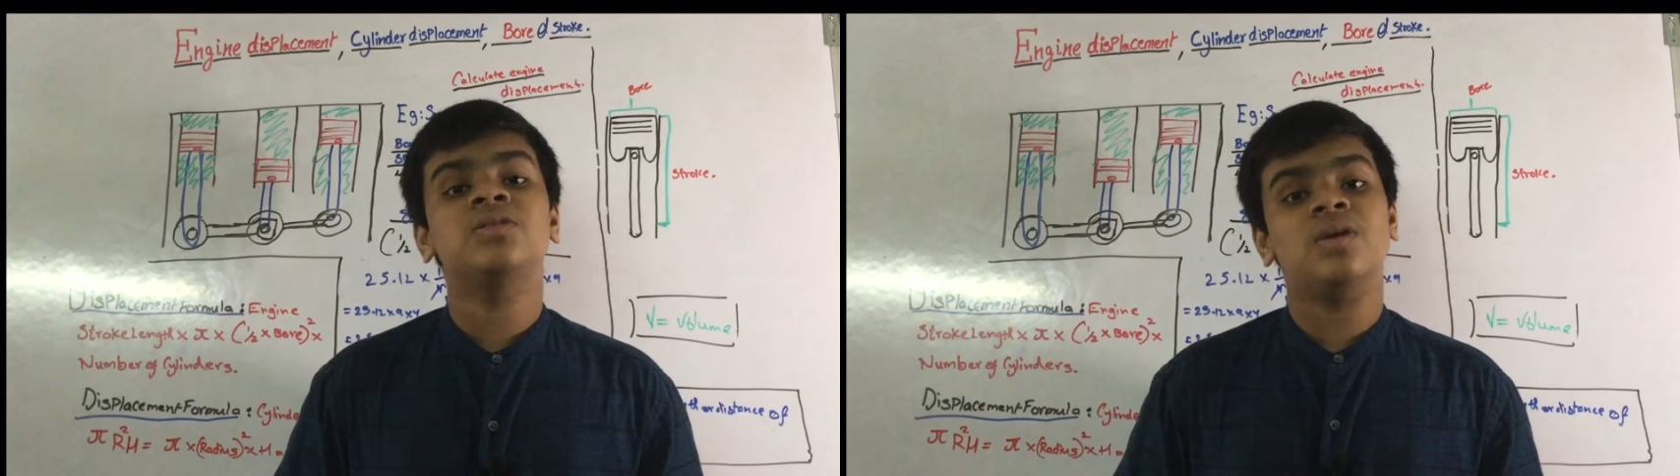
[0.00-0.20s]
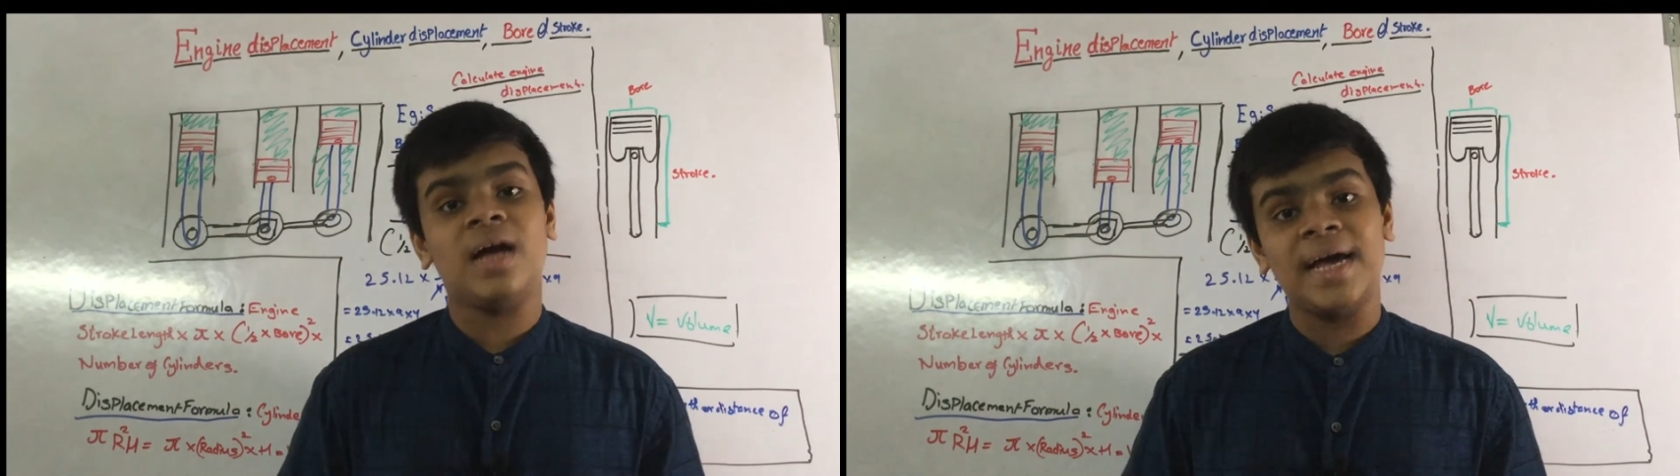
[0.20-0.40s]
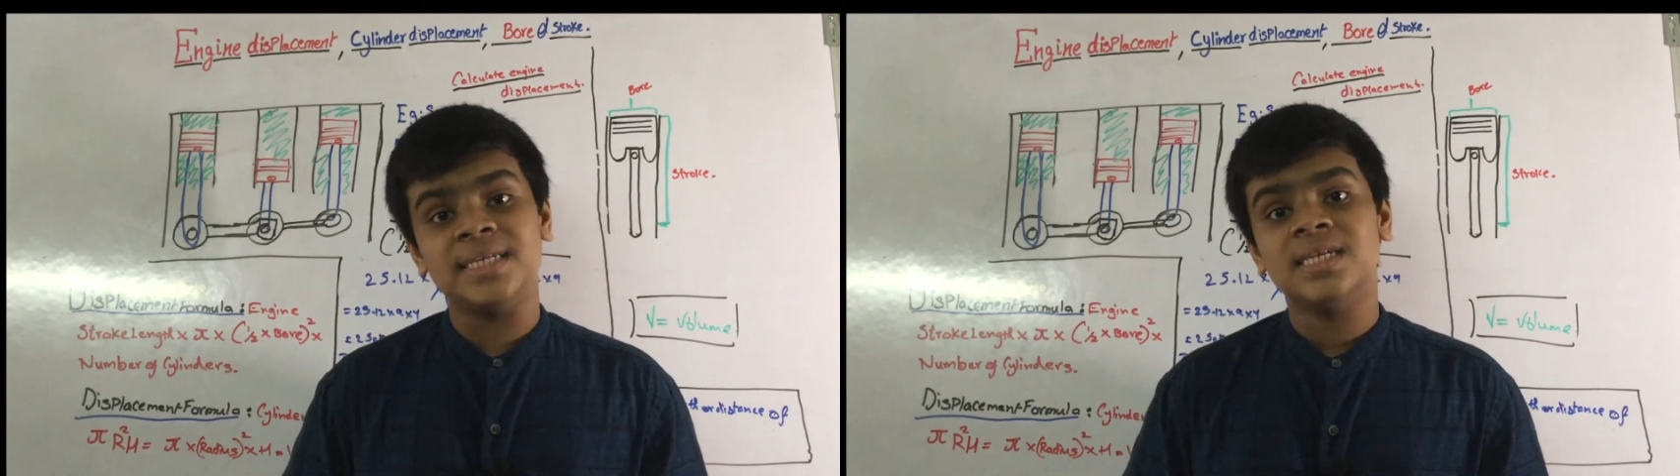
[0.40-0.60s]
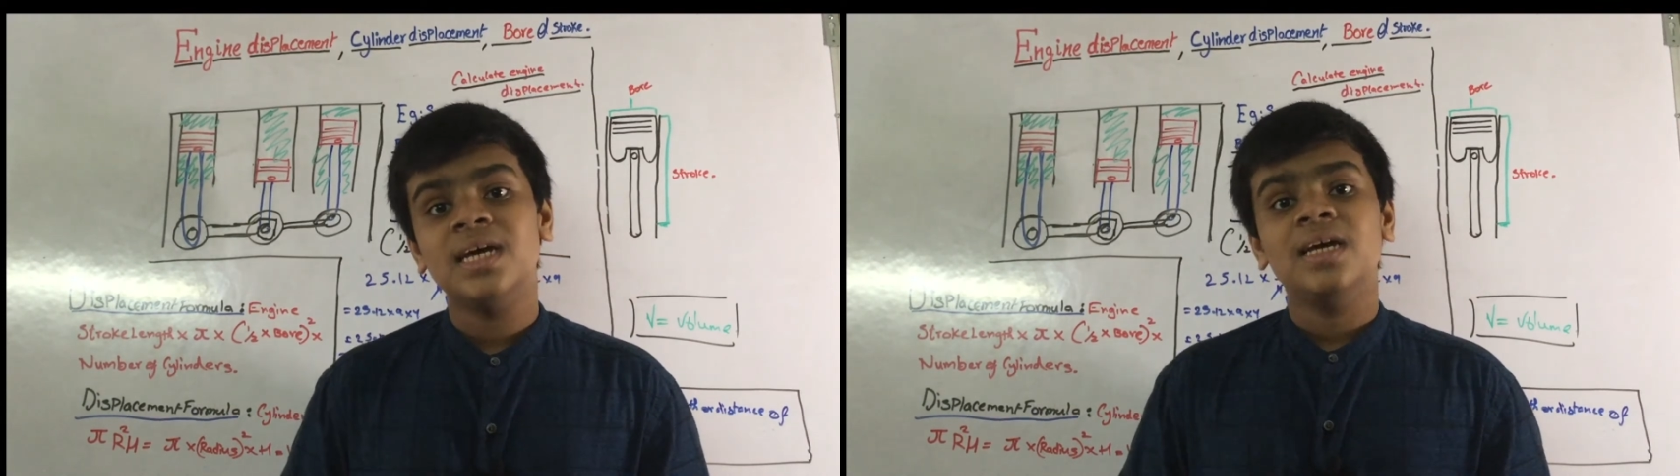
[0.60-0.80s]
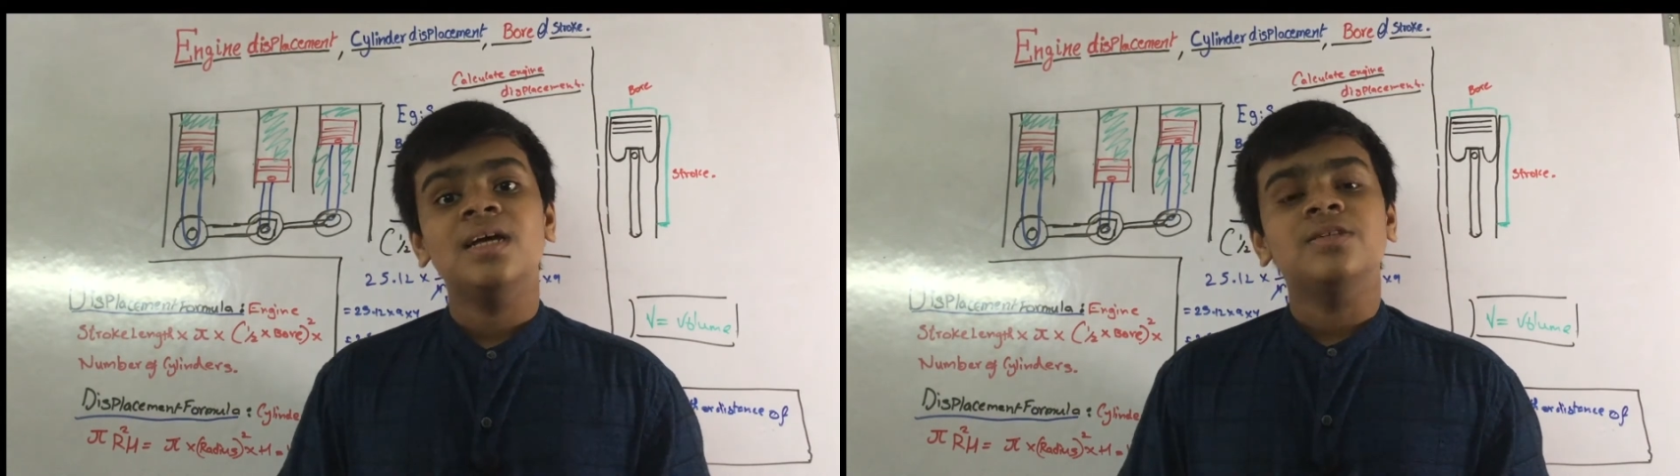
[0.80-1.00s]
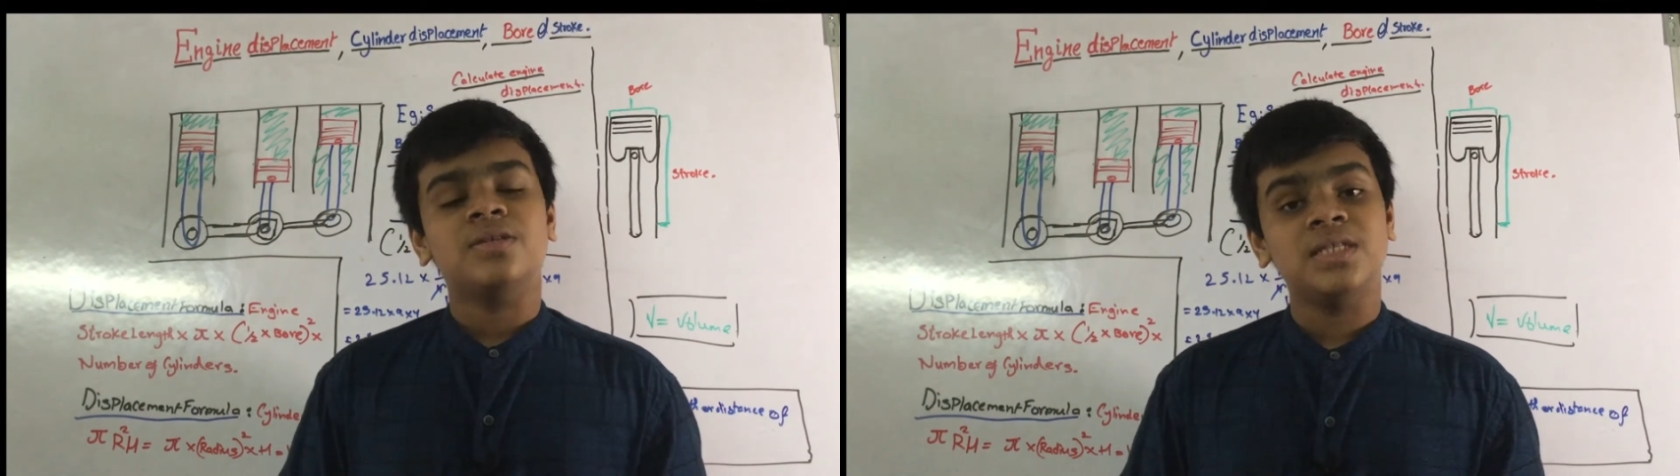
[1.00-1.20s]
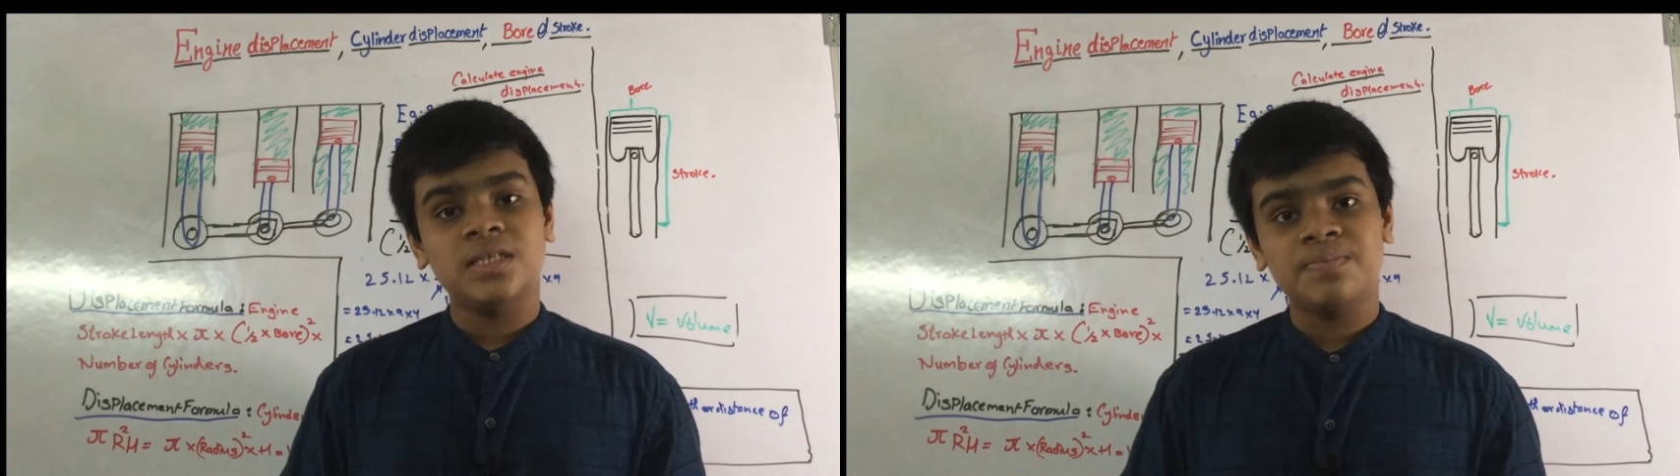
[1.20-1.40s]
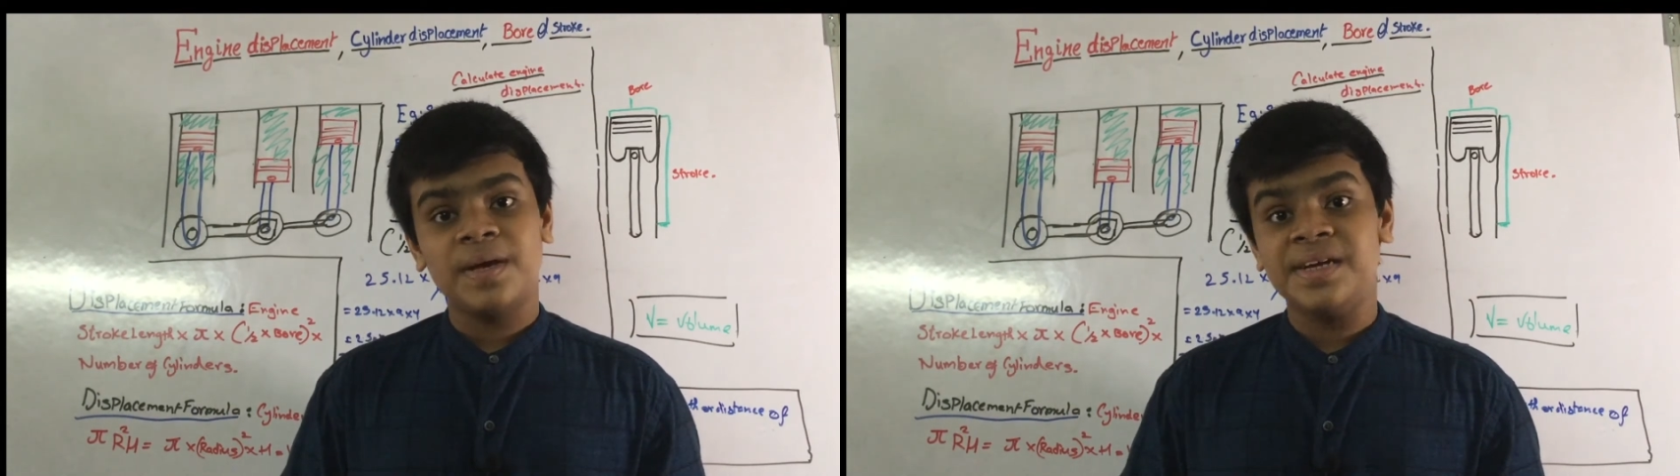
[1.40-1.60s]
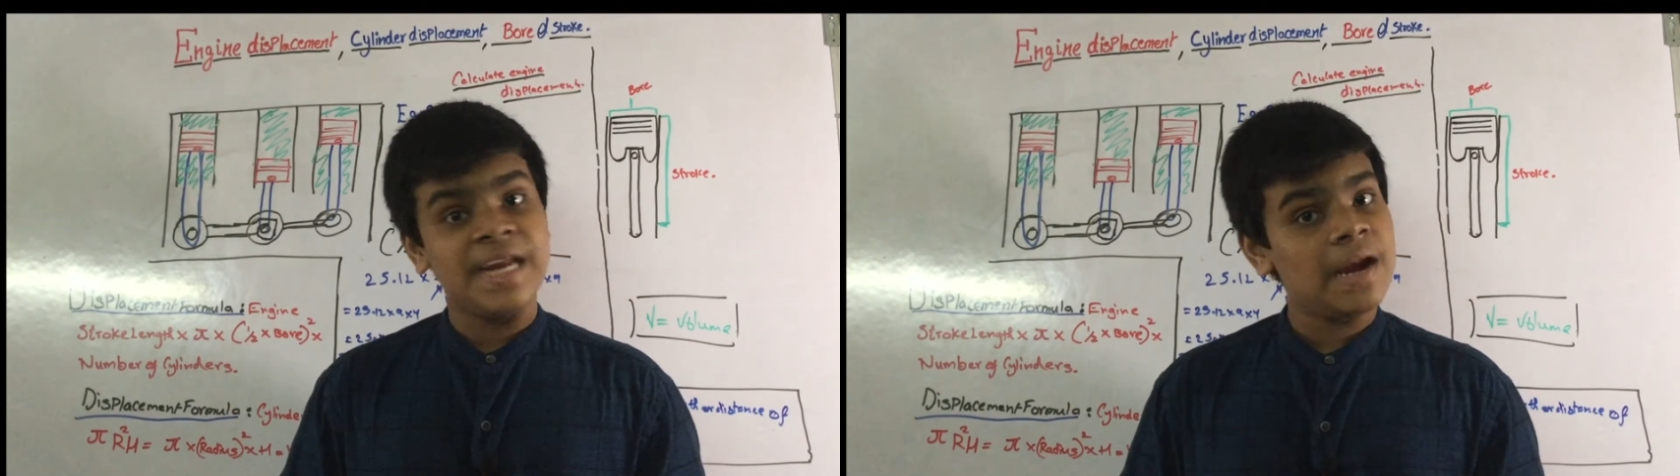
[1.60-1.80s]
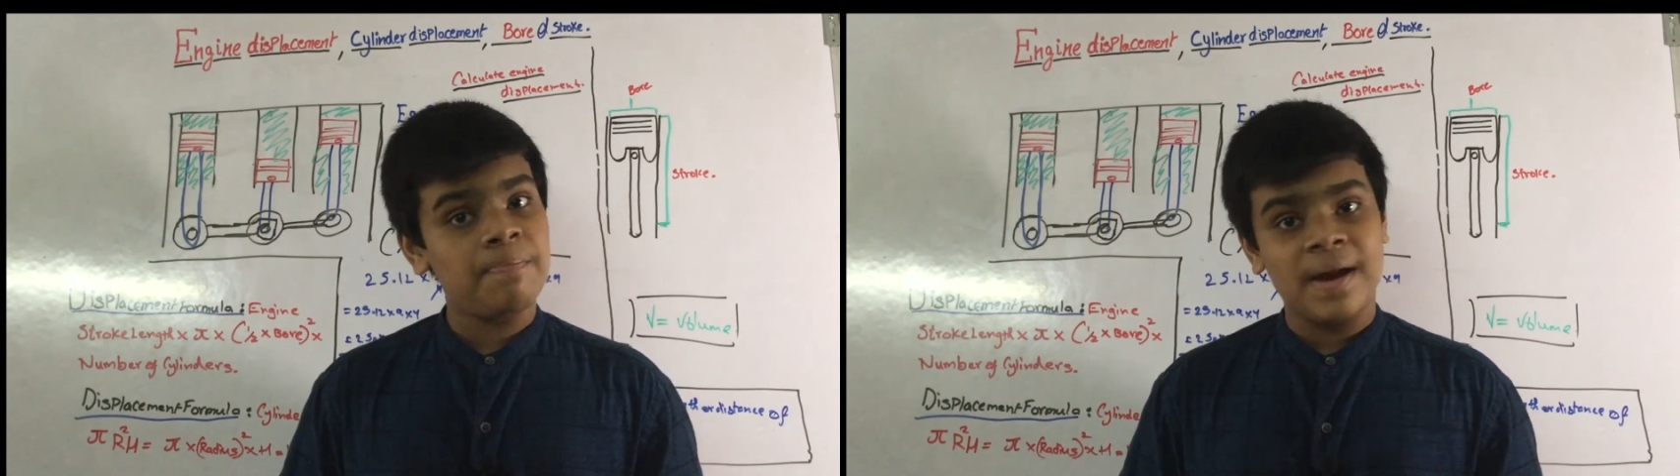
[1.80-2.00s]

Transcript: So guys, so this is my great